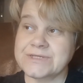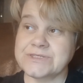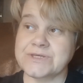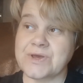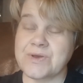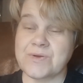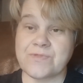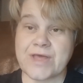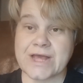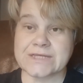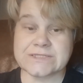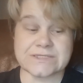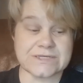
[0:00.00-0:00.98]
So
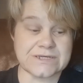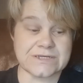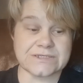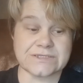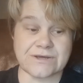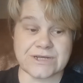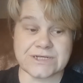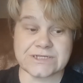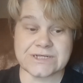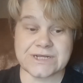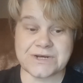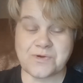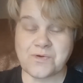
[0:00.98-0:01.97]
that's exciting.